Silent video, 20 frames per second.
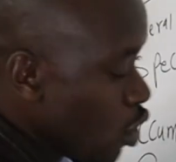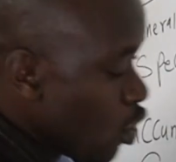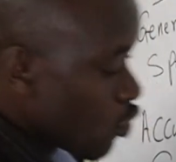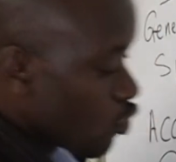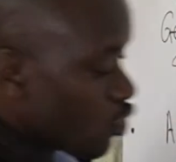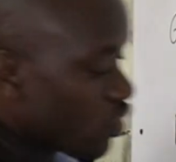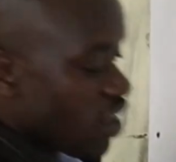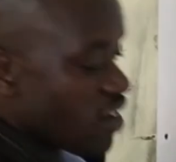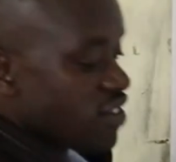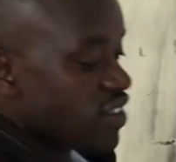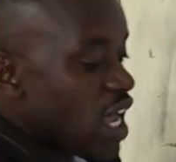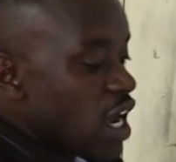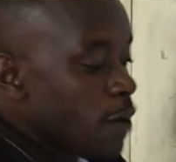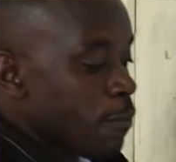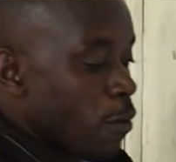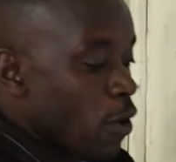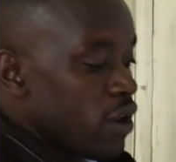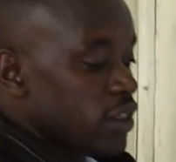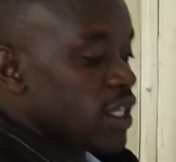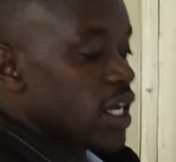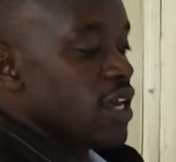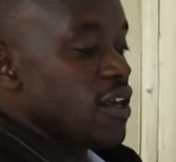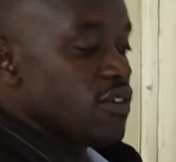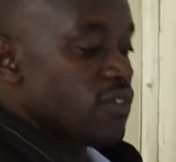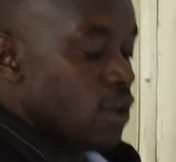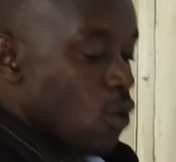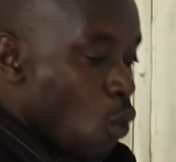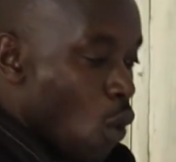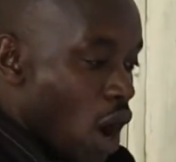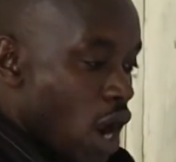So the stack pointer is
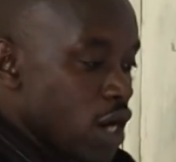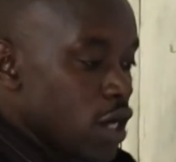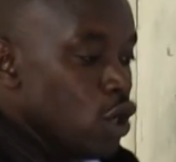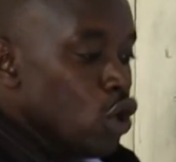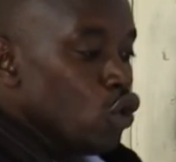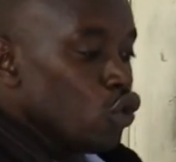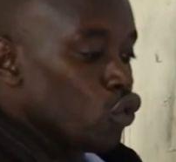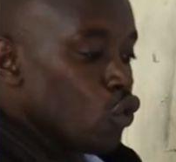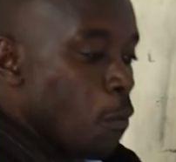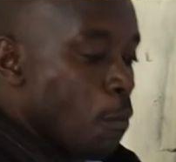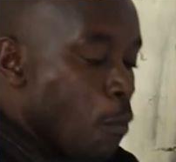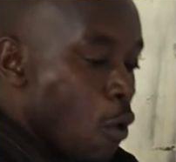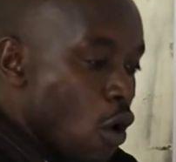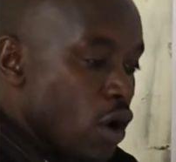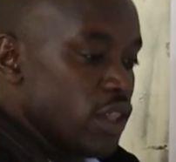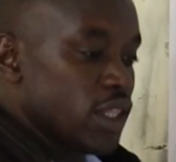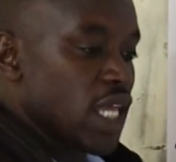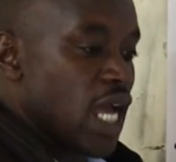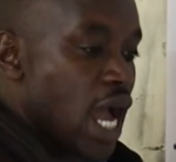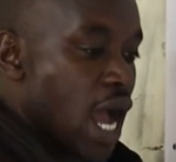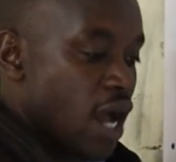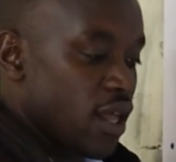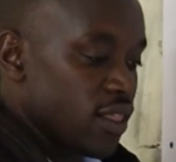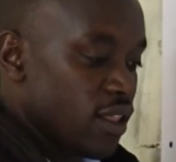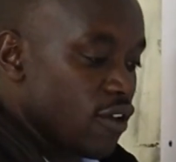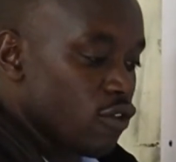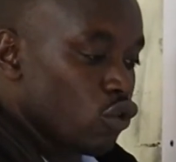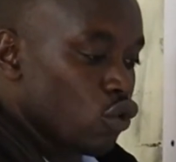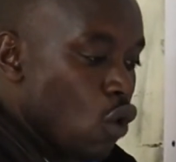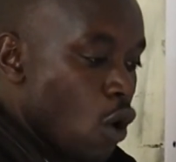the one to point at
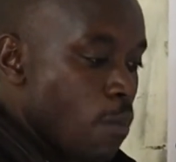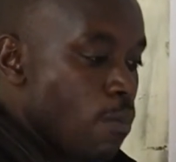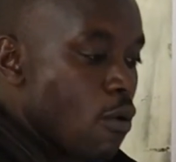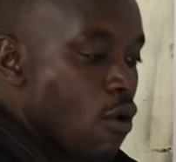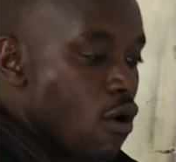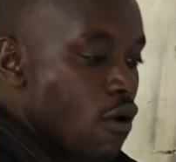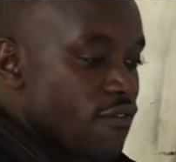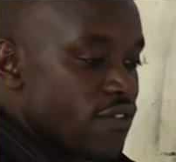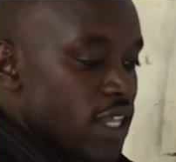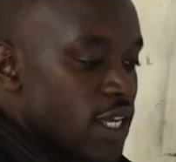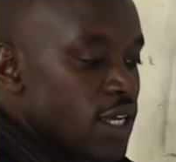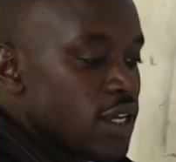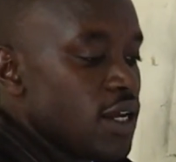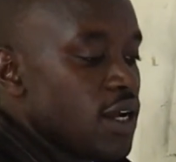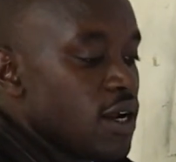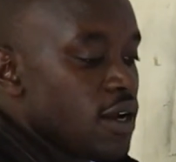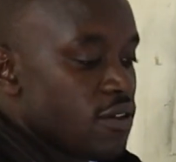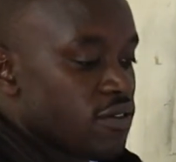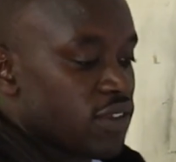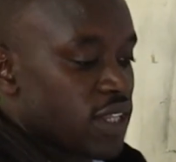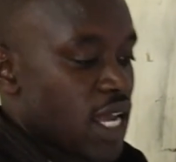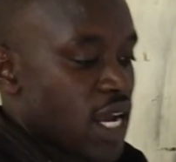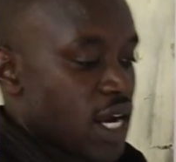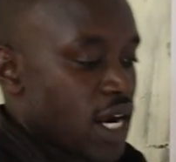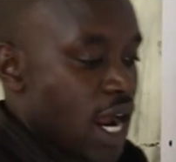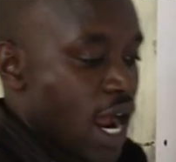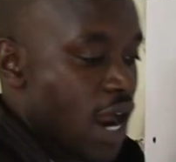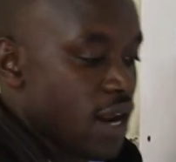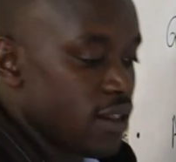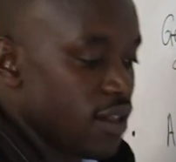the top of the
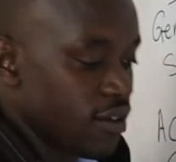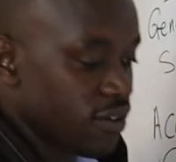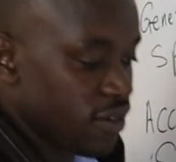stack, and the